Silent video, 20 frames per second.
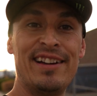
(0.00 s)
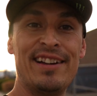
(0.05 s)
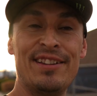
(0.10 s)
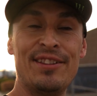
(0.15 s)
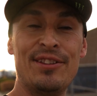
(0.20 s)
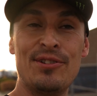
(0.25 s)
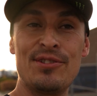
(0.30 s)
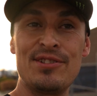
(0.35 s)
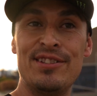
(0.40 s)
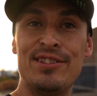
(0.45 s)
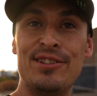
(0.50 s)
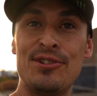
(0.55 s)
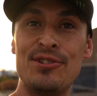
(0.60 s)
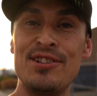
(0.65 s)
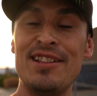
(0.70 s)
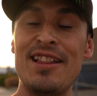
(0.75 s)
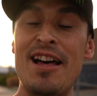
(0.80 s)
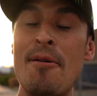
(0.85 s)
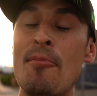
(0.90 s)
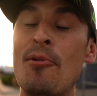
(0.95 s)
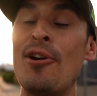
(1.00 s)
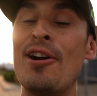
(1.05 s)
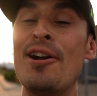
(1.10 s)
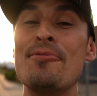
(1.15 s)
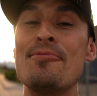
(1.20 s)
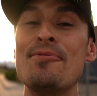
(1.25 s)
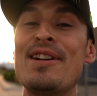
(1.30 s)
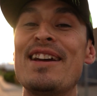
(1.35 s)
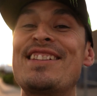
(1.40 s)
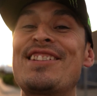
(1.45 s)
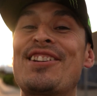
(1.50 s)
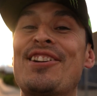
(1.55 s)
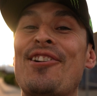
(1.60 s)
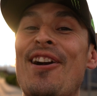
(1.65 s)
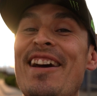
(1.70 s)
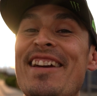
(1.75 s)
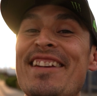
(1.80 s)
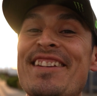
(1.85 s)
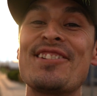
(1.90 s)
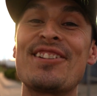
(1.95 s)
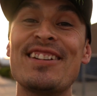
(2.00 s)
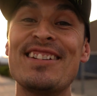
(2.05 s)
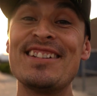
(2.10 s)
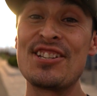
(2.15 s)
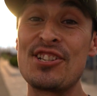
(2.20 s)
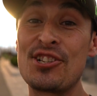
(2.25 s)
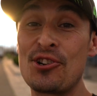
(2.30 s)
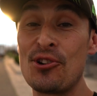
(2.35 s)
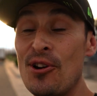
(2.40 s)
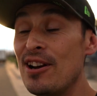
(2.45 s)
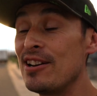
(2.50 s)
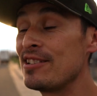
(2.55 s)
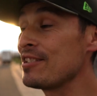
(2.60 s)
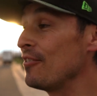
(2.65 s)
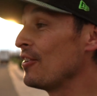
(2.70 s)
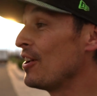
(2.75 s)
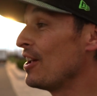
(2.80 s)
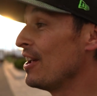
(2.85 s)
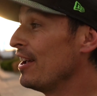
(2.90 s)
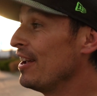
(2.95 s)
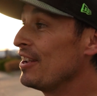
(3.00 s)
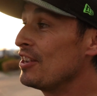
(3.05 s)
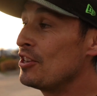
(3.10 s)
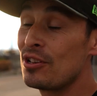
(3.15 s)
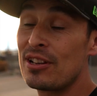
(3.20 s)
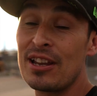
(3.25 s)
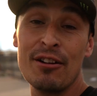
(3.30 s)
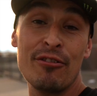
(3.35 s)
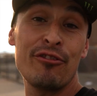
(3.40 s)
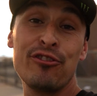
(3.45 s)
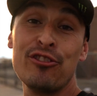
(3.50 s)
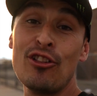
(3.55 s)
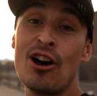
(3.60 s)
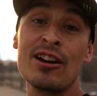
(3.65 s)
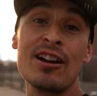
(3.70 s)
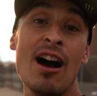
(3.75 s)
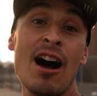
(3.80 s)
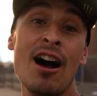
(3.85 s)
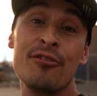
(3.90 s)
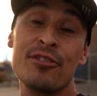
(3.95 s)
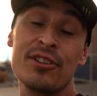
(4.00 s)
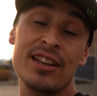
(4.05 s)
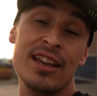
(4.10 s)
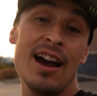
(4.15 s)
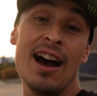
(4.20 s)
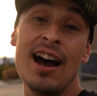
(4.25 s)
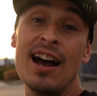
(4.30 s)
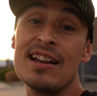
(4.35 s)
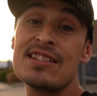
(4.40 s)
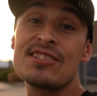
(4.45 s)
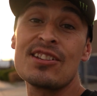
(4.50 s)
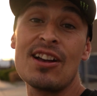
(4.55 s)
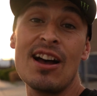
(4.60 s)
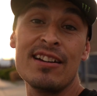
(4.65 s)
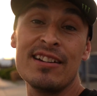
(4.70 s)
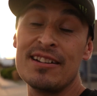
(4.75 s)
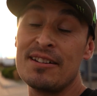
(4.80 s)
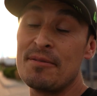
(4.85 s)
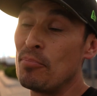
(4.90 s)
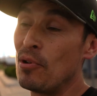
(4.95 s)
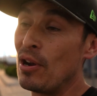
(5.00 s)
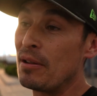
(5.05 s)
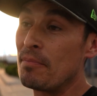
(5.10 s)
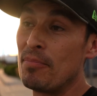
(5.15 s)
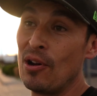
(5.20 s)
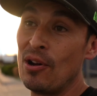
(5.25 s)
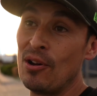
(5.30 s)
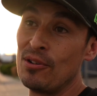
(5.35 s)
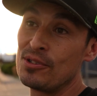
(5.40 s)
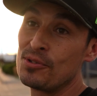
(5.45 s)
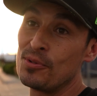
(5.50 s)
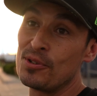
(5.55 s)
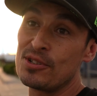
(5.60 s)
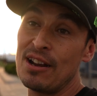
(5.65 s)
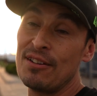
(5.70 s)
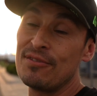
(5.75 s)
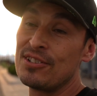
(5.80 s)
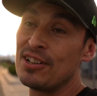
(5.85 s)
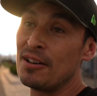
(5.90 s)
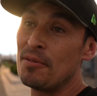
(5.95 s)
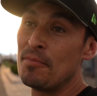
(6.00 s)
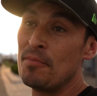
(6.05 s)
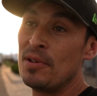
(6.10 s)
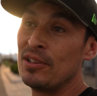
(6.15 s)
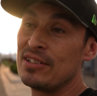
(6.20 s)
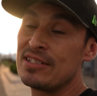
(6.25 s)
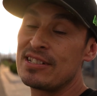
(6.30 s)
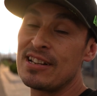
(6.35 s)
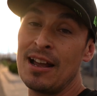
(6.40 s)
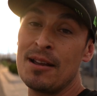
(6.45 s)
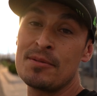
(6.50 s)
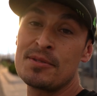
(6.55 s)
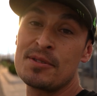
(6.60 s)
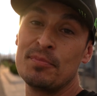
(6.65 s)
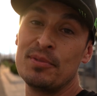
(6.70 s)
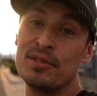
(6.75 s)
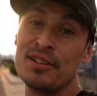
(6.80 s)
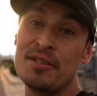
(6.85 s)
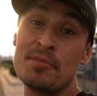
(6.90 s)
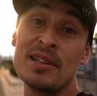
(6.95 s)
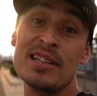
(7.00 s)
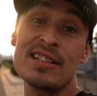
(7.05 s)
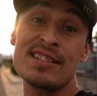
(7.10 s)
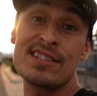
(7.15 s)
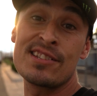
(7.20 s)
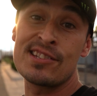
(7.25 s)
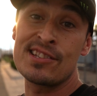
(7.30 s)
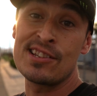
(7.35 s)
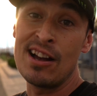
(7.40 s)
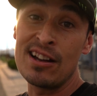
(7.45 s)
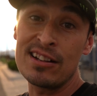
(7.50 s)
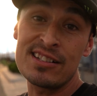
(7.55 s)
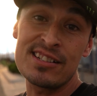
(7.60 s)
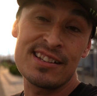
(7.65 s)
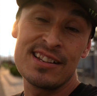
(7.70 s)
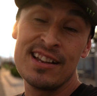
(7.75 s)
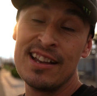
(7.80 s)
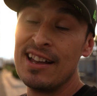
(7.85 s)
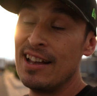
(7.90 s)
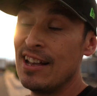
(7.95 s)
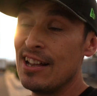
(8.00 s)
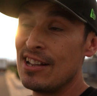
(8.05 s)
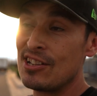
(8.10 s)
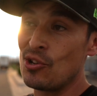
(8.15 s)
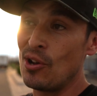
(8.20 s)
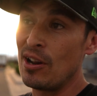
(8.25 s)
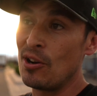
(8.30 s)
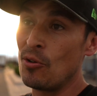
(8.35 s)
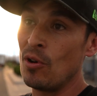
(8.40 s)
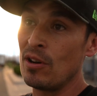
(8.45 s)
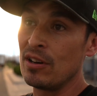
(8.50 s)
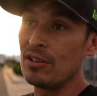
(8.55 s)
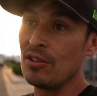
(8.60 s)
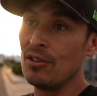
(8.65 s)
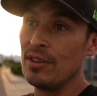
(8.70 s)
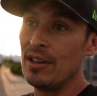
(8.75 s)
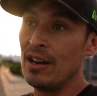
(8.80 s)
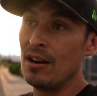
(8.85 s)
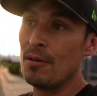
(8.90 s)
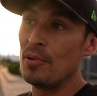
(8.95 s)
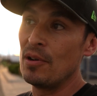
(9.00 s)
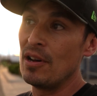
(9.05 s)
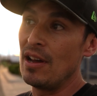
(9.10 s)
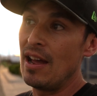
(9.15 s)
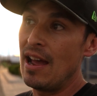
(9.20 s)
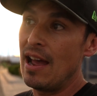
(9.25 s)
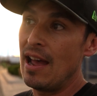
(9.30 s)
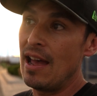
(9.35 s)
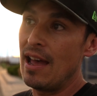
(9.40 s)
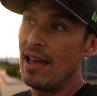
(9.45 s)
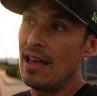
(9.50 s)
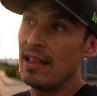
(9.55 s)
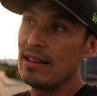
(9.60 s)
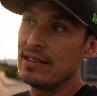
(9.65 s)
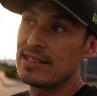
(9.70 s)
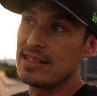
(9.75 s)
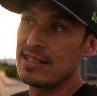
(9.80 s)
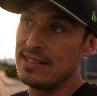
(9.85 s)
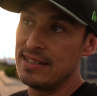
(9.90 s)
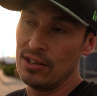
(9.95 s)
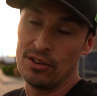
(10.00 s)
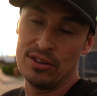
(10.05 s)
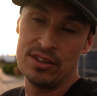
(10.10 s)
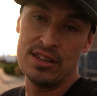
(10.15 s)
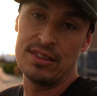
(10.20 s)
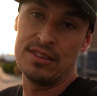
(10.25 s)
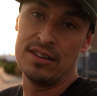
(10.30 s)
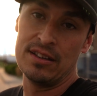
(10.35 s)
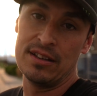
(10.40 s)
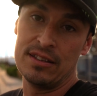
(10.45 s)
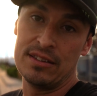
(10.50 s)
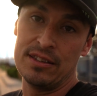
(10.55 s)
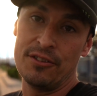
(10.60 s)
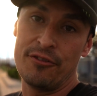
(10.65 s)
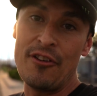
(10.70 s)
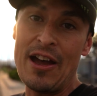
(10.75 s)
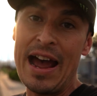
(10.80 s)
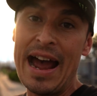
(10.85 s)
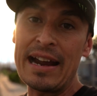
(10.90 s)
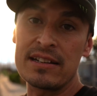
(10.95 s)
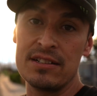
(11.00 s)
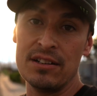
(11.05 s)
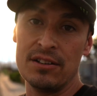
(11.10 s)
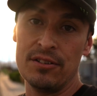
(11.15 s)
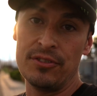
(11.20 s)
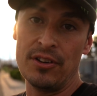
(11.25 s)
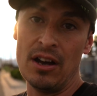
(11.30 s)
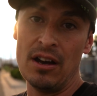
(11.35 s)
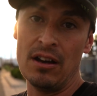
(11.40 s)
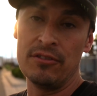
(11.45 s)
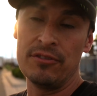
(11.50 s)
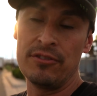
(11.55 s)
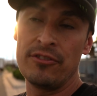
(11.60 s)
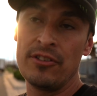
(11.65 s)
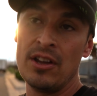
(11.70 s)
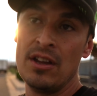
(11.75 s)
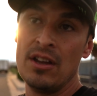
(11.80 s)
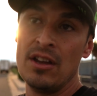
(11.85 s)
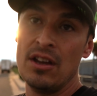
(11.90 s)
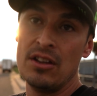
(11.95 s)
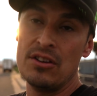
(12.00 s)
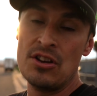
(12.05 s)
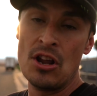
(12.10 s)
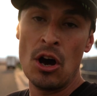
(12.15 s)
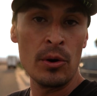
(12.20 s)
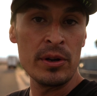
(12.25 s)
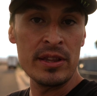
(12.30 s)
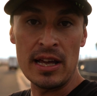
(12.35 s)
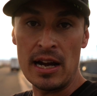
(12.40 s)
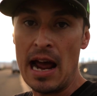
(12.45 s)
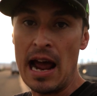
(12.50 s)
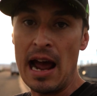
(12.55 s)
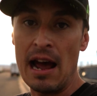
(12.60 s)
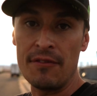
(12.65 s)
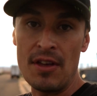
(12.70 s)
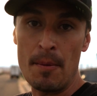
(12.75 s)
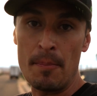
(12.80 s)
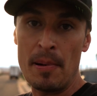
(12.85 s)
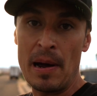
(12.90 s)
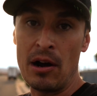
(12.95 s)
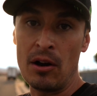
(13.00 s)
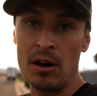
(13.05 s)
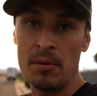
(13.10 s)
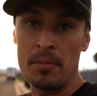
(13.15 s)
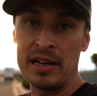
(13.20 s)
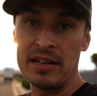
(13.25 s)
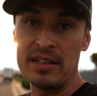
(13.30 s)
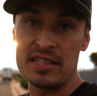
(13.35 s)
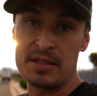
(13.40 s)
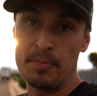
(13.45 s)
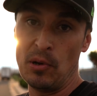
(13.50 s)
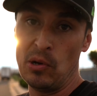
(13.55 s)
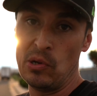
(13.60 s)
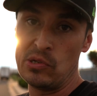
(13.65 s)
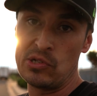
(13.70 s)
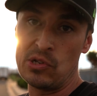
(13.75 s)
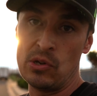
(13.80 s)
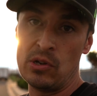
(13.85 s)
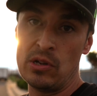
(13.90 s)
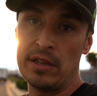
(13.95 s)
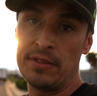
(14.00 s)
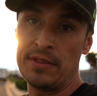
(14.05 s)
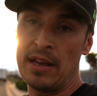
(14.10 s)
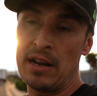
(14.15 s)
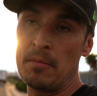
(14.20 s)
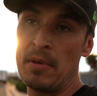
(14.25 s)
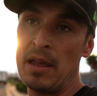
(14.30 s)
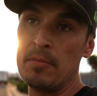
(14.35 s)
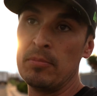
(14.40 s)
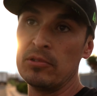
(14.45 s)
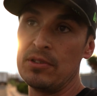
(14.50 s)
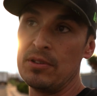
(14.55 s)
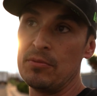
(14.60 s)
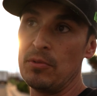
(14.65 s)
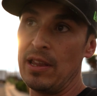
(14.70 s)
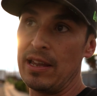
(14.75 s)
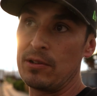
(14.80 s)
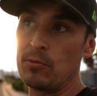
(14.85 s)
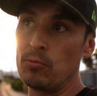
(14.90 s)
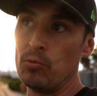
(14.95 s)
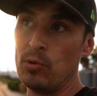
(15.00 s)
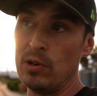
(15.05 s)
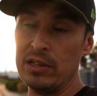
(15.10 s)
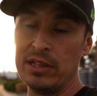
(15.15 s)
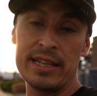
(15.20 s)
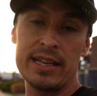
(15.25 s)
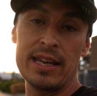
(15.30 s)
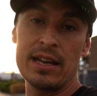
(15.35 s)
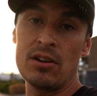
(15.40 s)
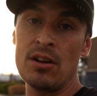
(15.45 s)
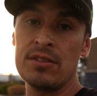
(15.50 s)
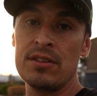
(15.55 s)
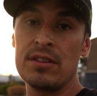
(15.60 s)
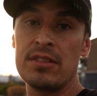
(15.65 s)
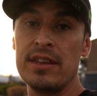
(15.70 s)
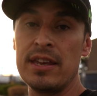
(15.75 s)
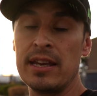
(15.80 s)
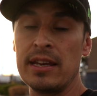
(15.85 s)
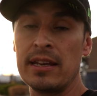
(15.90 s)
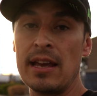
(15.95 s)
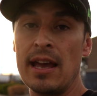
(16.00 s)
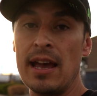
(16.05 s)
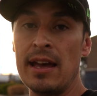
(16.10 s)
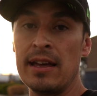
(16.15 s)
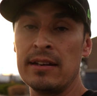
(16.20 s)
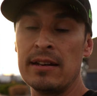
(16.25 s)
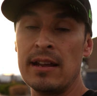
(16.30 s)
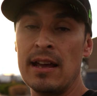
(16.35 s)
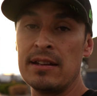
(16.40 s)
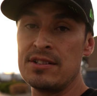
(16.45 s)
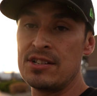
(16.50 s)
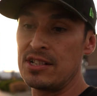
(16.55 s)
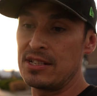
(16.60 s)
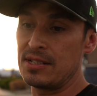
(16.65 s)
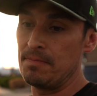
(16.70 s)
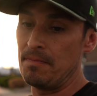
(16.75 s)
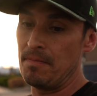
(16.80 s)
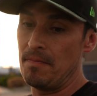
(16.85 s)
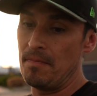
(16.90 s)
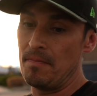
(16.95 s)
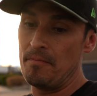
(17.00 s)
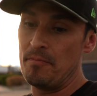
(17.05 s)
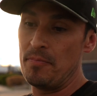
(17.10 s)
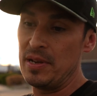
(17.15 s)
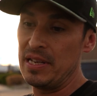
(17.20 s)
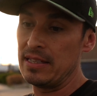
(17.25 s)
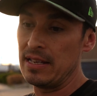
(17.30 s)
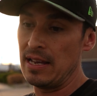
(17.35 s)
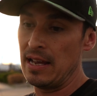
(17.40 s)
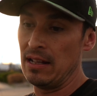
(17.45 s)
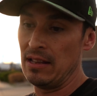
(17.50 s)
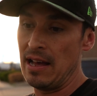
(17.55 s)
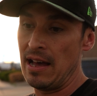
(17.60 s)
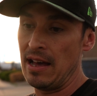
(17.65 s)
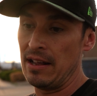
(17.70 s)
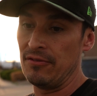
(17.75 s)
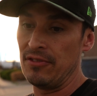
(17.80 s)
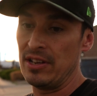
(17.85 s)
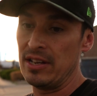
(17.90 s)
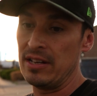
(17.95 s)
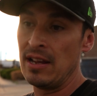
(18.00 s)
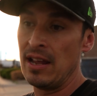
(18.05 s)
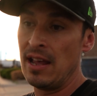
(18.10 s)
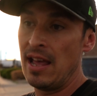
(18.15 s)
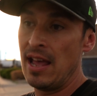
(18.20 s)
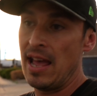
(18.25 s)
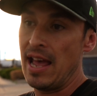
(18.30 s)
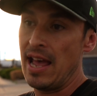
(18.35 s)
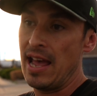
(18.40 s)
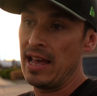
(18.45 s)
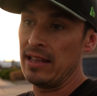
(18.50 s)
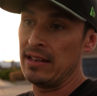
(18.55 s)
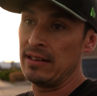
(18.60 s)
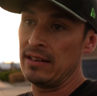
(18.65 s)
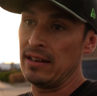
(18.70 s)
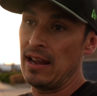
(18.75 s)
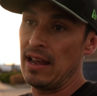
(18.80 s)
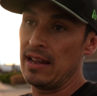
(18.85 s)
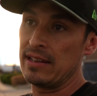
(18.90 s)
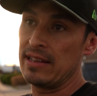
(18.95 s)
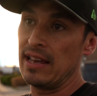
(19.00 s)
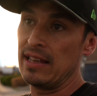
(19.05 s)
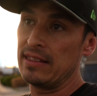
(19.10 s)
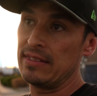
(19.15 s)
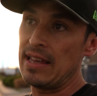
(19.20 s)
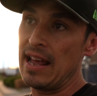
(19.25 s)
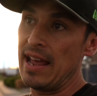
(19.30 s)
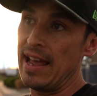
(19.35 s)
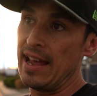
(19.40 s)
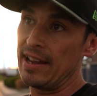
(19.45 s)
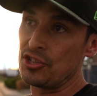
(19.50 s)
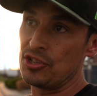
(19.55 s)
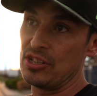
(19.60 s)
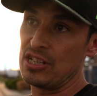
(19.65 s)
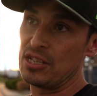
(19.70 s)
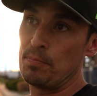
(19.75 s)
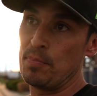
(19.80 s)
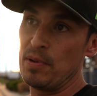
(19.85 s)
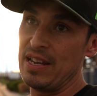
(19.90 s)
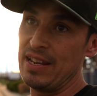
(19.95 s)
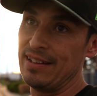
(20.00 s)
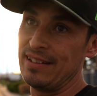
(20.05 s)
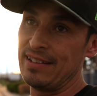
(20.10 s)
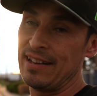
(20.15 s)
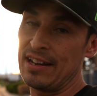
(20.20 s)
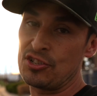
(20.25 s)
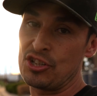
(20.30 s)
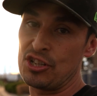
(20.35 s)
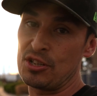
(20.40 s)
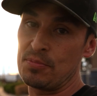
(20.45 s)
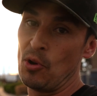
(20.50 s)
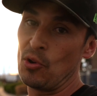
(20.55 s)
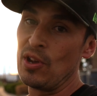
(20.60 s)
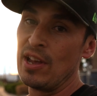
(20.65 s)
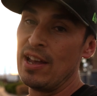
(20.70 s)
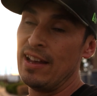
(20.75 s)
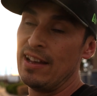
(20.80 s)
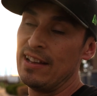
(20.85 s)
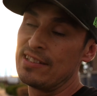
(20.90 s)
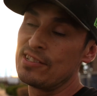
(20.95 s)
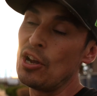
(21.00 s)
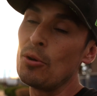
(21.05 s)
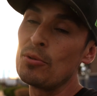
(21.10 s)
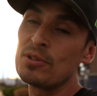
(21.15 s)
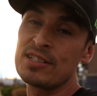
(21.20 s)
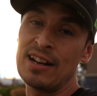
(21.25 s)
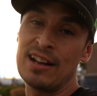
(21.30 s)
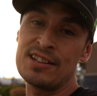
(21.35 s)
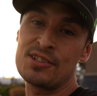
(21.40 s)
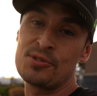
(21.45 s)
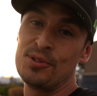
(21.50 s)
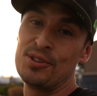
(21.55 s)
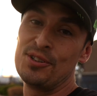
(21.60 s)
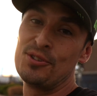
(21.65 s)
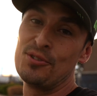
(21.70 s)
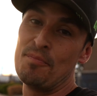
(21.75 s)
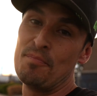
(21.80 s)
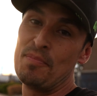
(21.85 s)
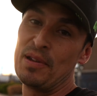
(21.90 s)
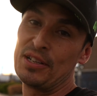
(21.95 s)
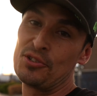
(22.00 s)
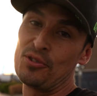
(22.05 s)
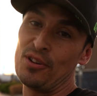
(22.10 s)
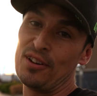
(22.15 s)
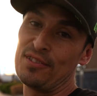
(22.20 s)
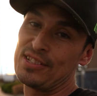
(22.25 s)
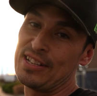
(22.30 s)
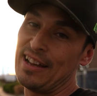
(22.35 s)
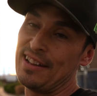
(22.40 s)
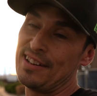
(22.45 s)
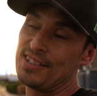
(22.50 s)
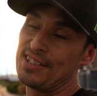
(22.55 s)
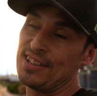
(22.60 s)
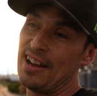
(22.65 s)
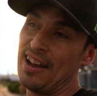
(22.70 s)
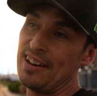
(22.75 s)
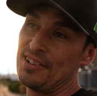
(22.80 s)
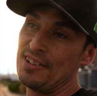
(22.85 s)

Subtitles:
there's a lot more risk, right? You could destroy yourself. You get flung off and get high-sided and break bones, which I've done a million times. Believe me, it sucks. So I don't want to go there, but still the fact of knowing that I have that power at my disposal and that I'm able to like really get on the thing and just beat the hell out of it and get that extra speed and extra smoke. It's always nice when you do a big drift side to side